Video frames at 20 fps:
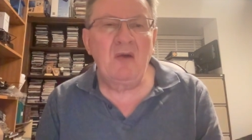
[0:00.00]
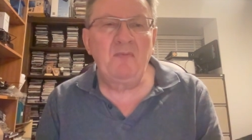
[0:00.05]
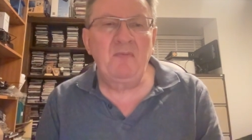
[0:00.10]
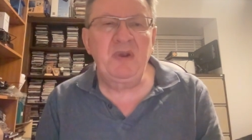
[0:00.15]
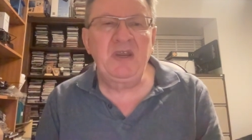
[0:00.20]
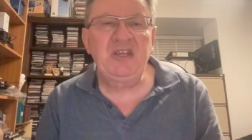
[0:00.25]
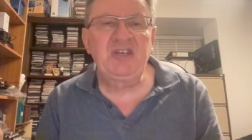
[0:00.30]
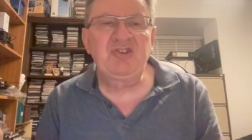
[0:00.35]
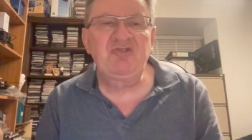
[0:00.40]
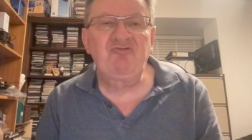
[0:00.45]

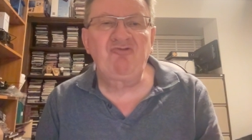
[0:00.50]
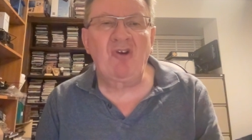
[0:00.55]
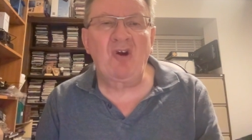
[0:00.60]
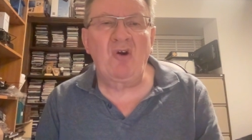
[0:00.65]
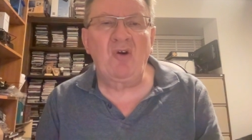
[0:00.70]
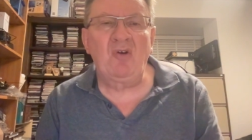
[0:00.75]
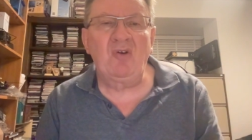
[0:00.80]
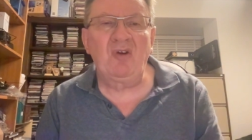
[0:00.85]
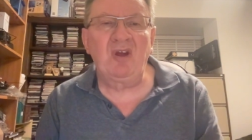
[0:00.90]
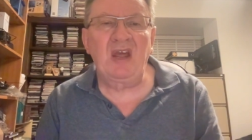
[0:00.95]
Be
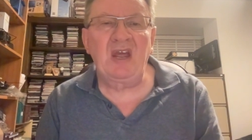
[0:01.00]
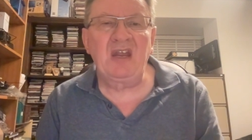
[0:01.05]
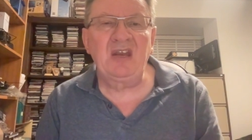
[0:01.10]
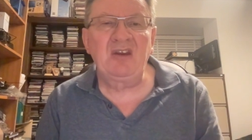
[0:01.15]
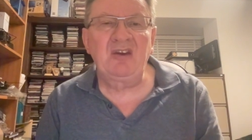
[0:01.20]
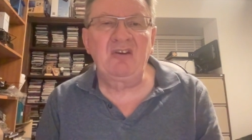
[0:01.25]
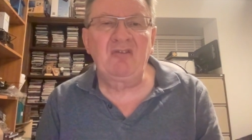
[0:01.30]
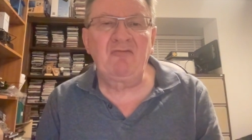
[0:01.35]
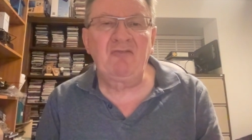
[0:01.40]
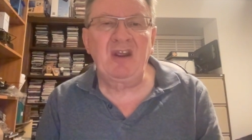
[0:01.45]
strong
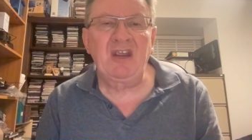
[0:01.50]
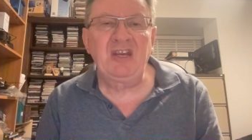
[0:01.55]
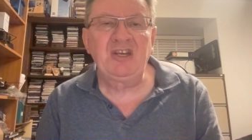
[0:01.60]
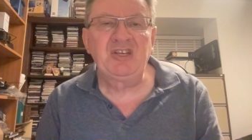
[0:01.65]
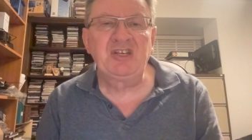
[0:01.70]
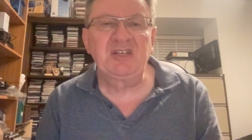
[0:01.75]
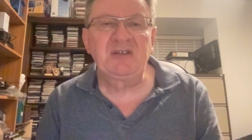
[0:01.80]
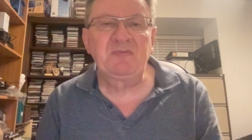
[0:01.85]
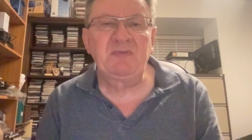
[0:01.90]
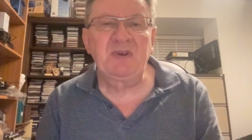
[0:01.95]
and
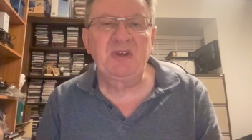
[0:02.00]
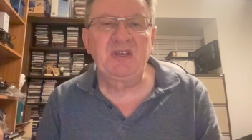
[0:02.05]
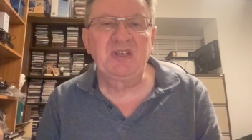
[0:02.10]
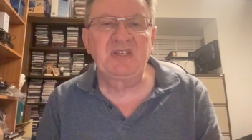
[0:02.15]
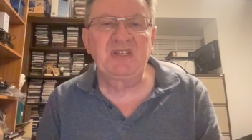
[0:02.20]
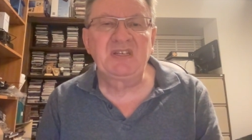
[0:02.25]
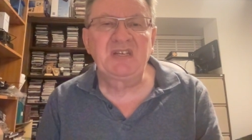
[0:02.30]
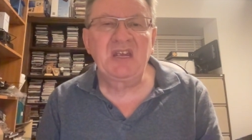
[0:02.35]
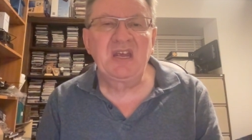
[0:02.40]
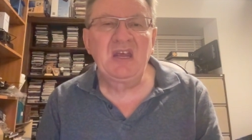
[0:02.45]
courageous,
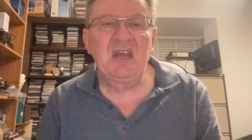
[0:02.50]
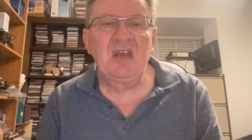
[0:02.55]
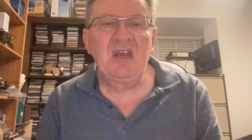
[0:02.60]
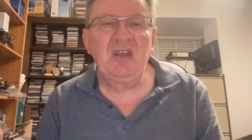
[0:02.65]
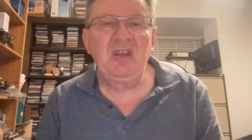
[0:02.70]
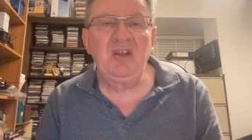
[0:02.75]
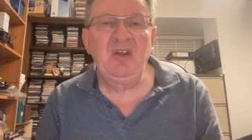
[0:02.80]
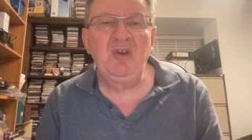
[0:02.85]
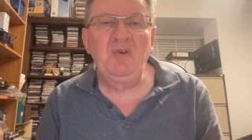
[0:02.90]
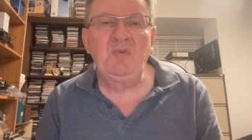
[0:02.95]
because
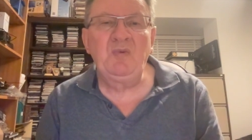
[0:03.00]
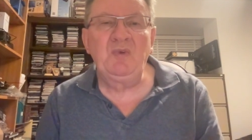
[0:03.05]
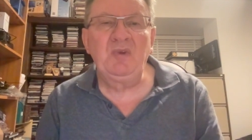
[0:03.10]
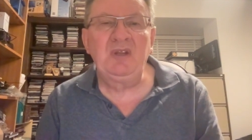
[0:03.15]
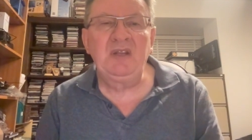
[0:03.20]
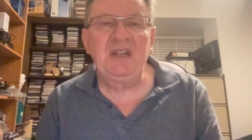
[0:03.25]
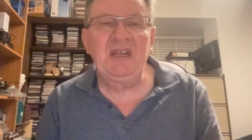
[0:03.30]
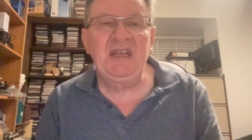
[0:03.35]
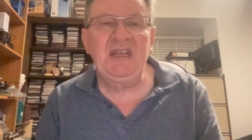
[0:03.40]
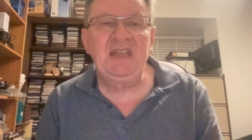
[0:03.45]
you will
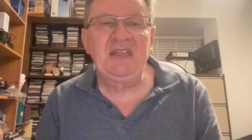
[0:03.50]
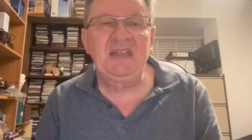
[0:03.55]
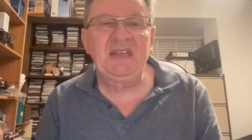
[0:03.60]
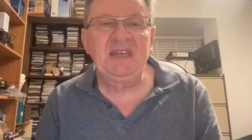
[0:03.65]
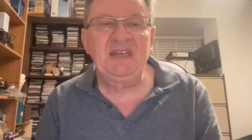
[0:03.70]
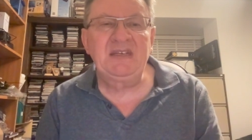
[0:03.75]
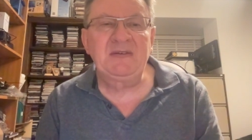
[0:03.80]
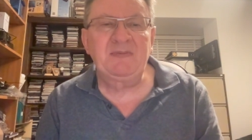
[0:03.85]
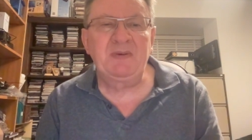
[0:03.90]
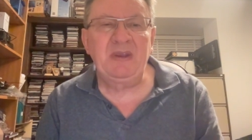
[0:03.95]
lead
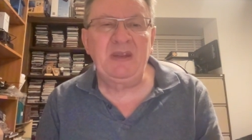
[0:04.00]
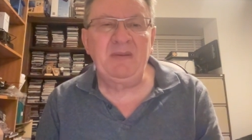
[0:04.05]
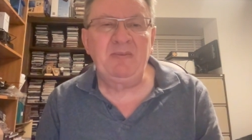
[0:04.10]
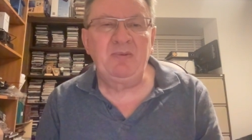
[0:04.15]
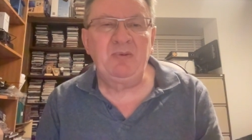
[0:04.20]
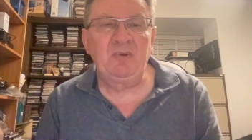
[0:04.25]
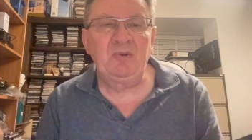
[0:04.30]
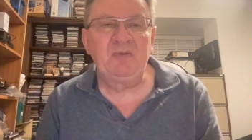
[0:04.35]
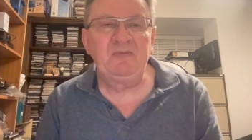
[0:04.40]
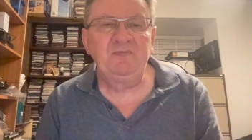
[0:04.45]
these
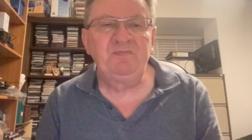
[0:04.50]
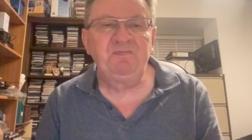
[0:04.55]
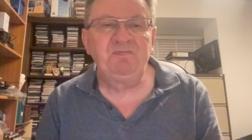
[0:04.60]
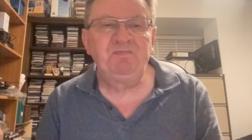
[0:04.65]
people